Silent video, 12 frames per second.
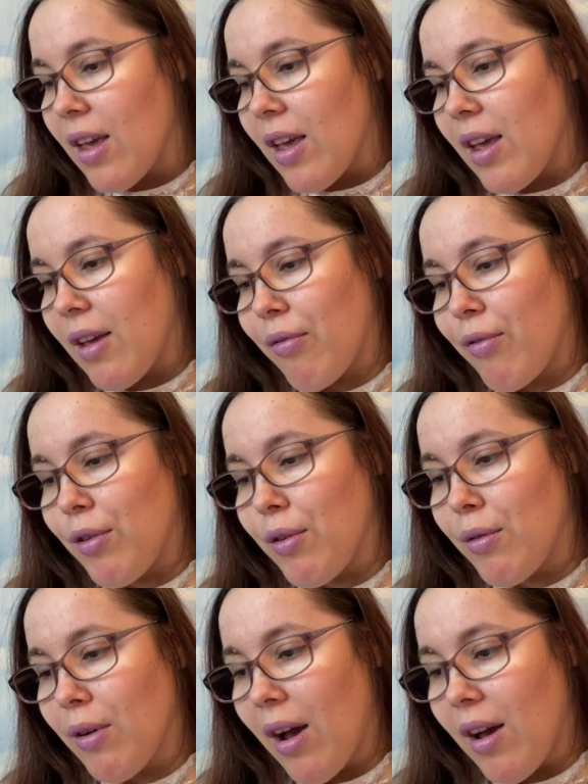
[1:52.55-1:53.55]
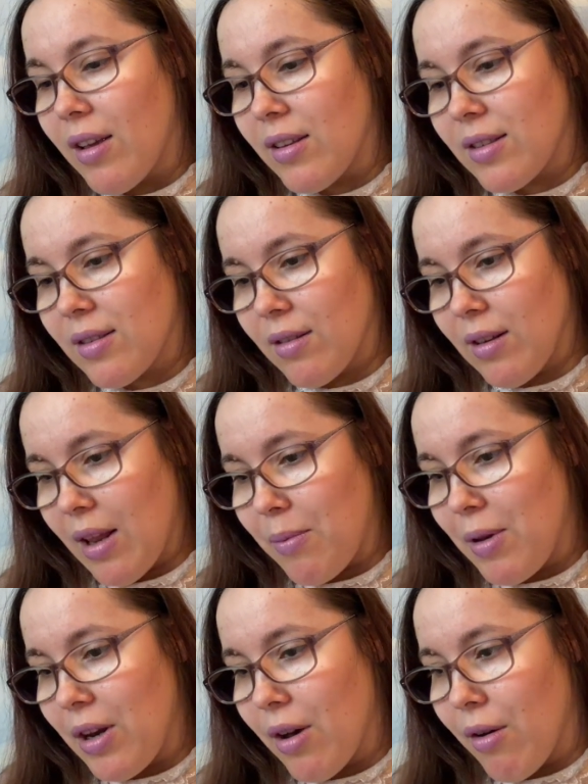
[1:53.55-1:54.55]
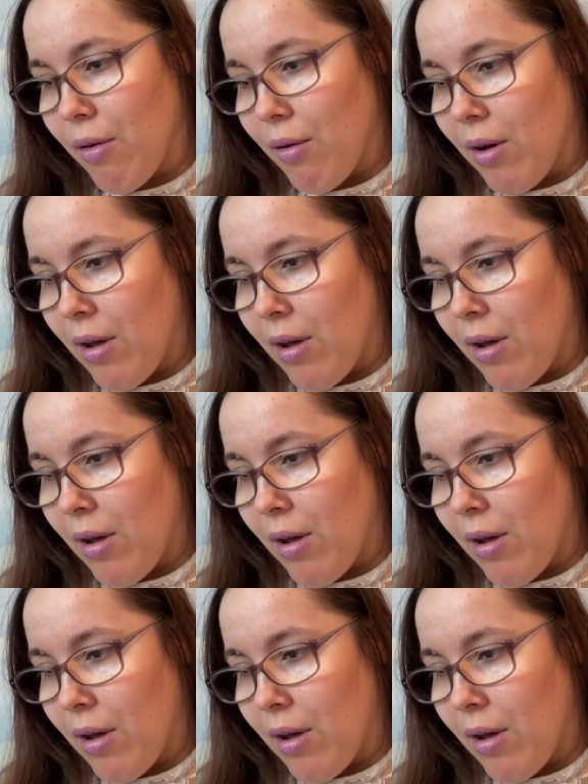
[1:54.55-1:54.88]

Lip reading: If you guys let me know.